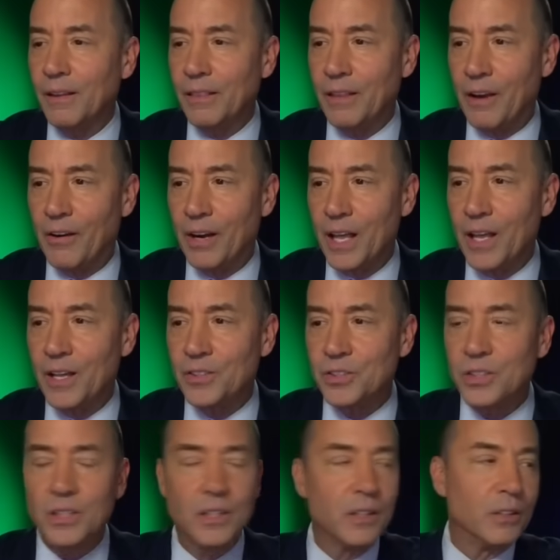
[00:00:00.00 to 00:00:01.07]
There it
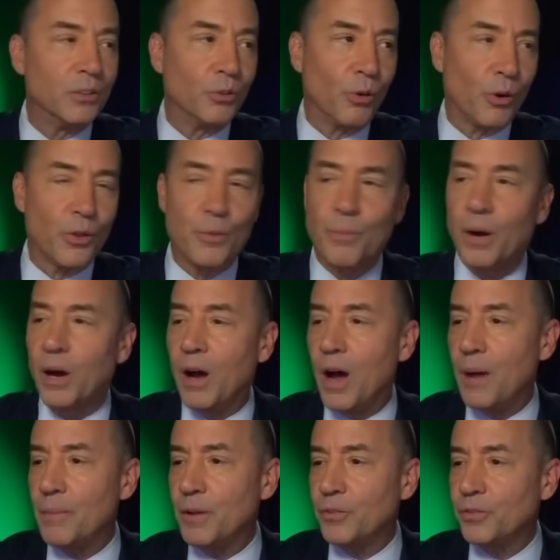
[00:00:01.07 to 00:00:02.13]
is. Northern
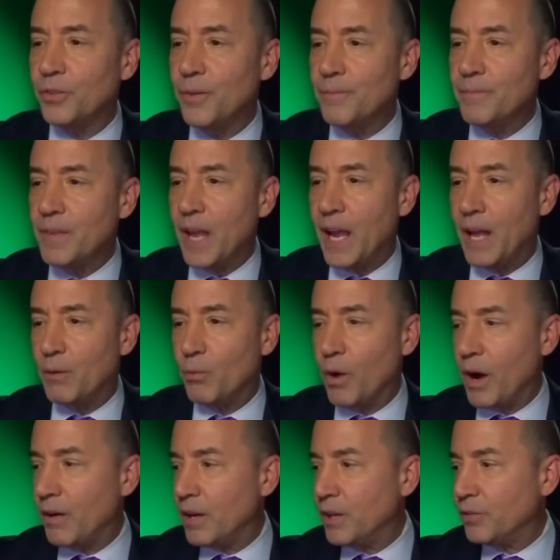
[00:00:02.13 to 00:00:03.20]
Bahamas. And
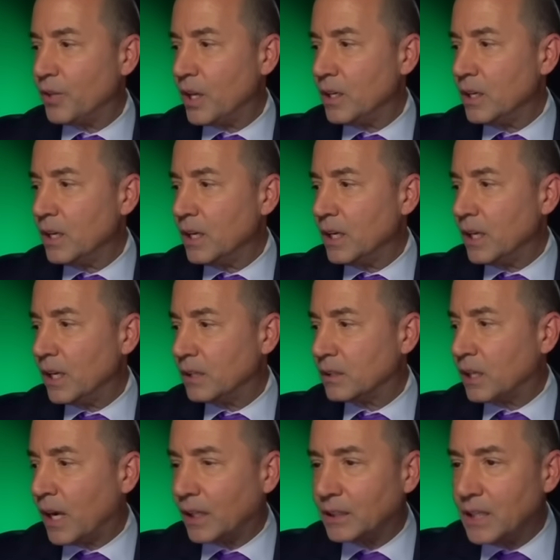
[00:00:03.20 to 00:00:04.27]
where is it?
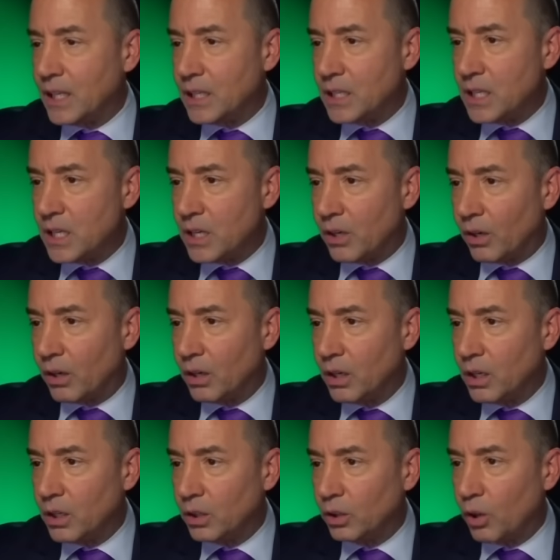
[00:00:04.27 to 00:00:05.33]
Tucked in here,
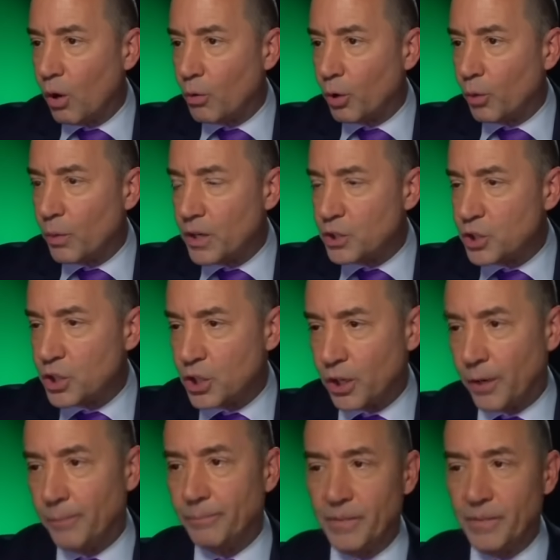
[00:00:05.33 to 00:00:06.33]
lower wind shear.